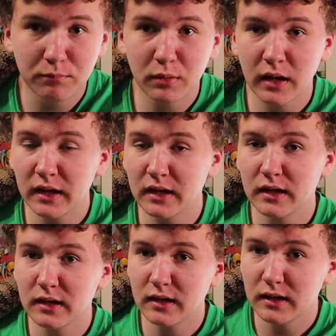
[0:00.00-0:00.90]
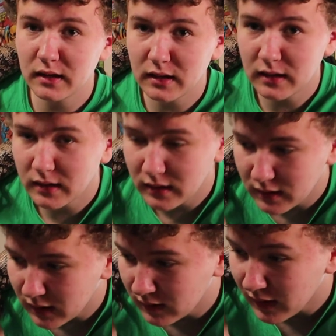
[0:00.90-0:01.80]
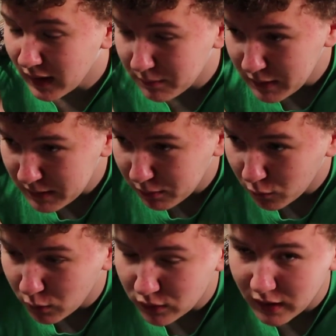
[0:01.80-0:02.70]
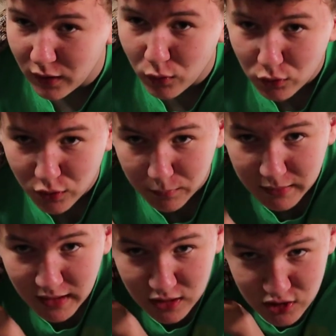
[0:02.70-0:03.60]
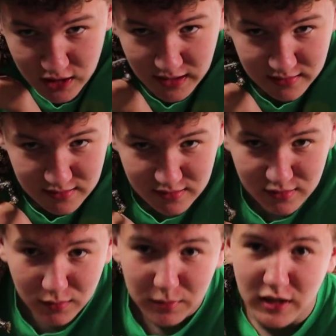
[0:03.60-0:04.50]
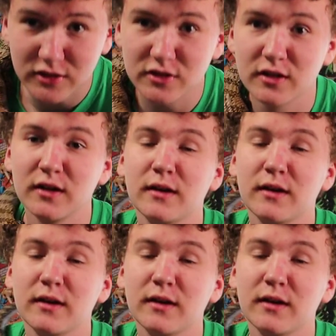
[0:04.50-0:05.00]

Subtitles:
But a lot of people will not hold her because she hisses so much.